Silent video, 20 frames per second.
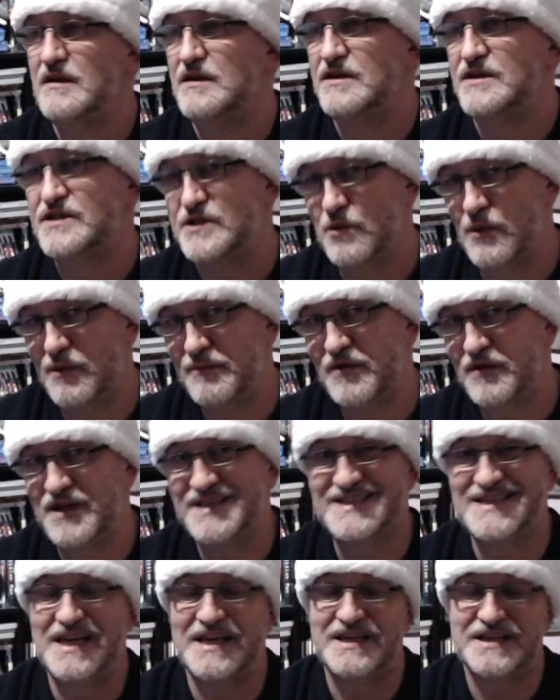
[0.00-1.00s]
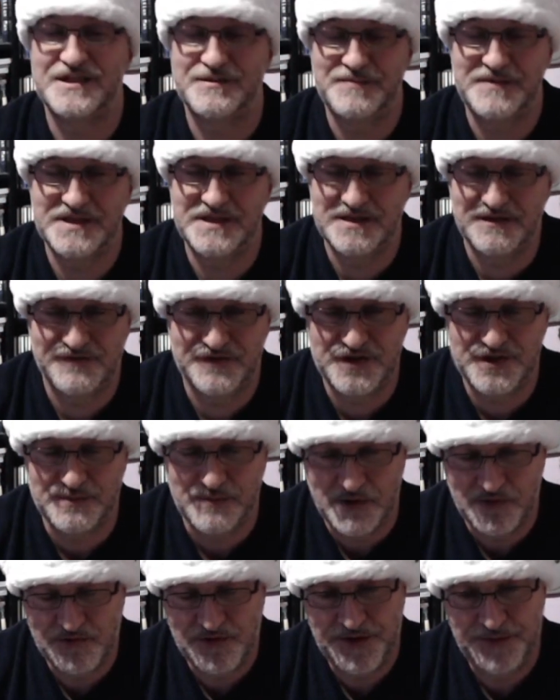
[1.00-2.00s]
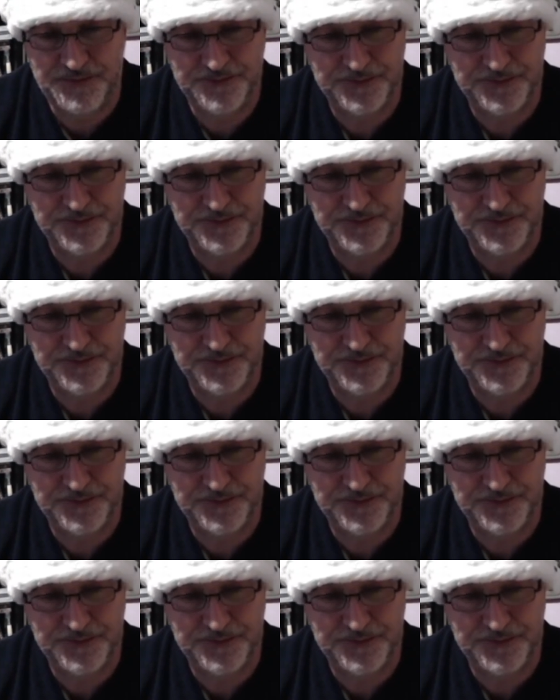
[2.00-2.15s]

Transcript: So I'm going to test myself tomorrow.